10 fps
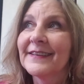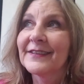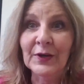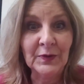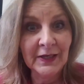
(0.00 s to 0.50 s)

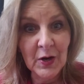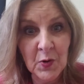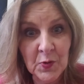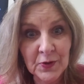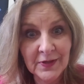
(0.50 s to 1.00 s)
The only
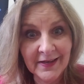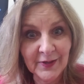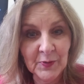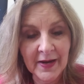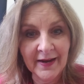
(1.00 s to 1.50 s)
oar
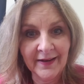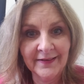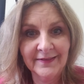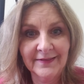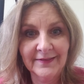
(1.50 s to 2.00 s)
that you
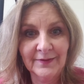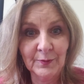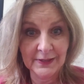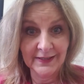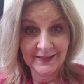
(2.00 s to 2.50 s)
had
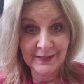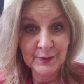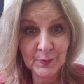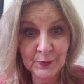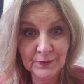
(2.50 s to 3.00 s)
was a
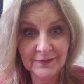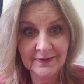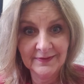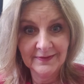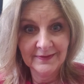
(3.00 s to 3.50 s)

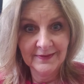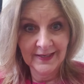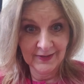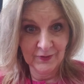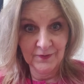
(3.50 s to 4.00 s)
teaspoon.
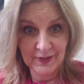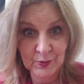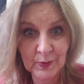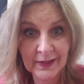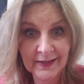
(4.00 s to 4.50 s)
Can you
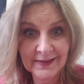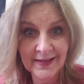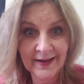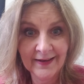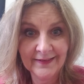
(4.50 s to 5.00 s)
visualize
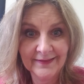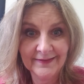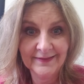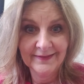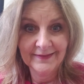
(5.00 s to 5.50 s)
that?
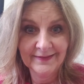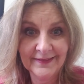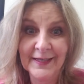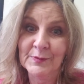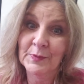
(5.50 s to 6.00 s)

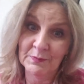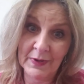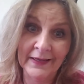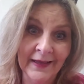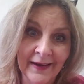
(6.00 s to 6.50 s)
That's been
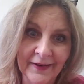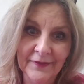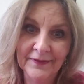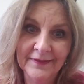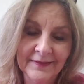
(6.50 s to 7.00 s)
my
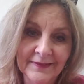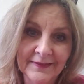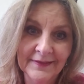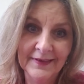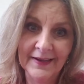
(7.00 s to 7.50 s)
life.
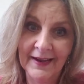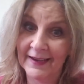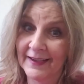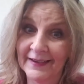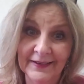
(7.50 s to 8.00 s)
I
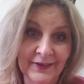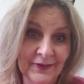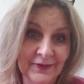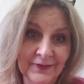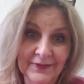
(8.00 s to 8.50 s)
get
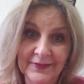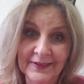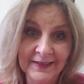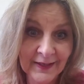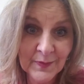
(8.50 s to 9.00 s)
you.
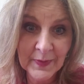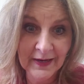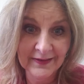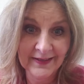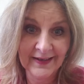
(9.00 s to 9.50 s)
Think
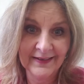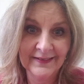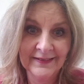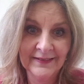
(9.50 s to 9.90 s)
about that.